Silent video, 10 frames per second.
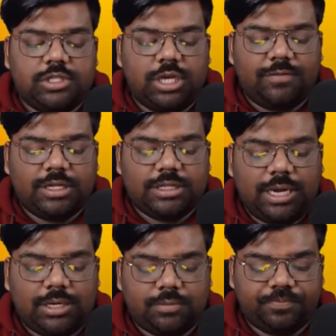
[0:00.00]
you have done
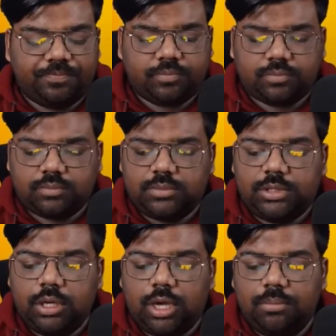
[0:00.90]
that,
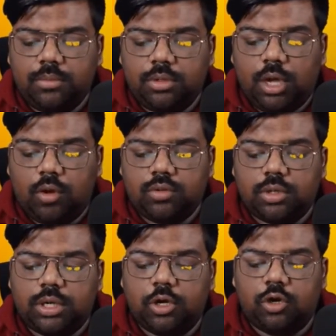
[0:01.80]
come down,
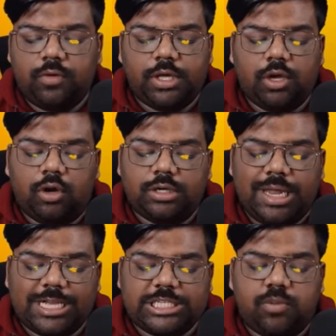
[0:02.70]
click over here on
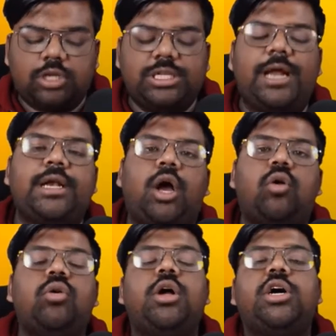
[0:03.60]
text box, and
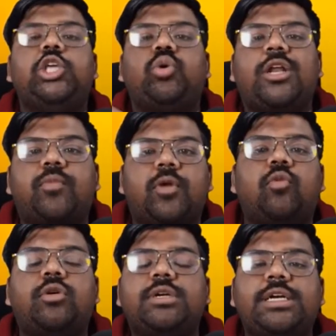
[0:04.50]
now you can
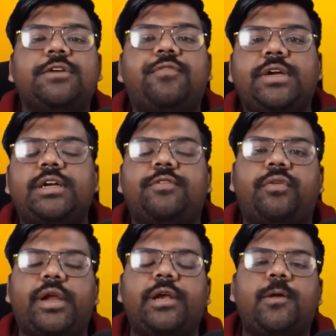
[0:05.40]
promote different
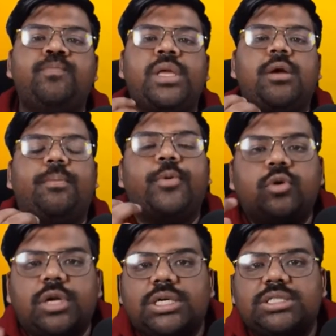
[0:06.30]

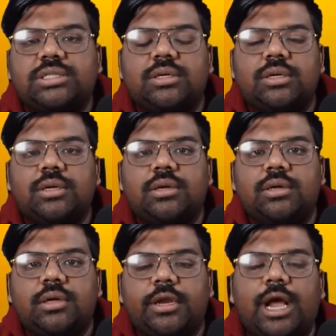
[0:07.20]
products
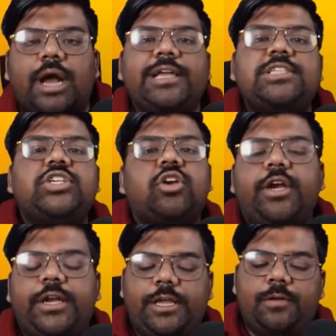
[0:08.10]
regarding
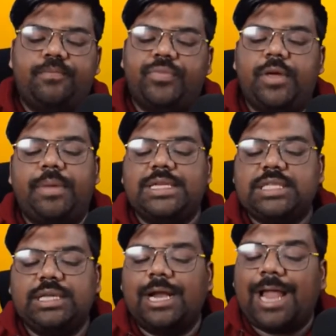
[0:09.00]
security. The best
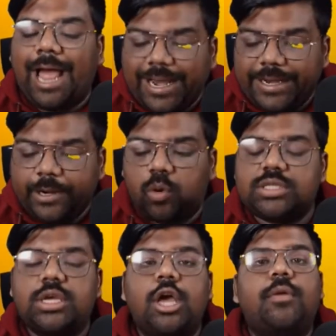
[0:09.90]
thing that I did
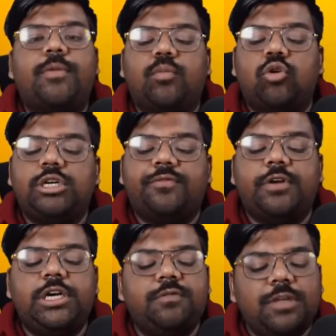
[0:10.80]
was promote
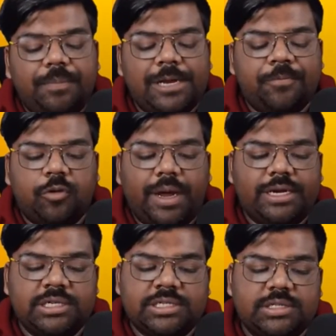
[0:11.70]
different VPN
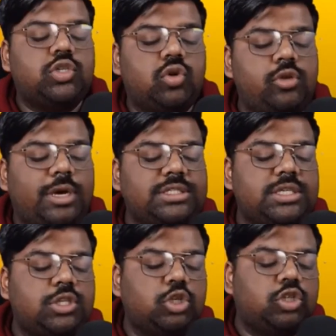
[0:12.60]
providers. So you can just
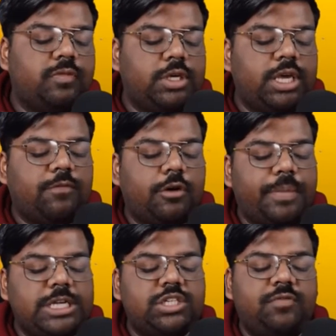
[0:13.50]
search over here for
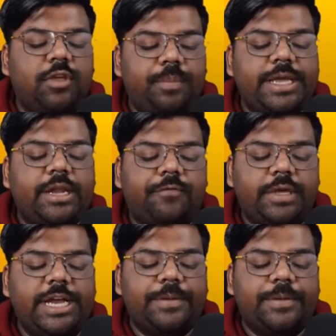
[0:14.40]
best VPN affiliate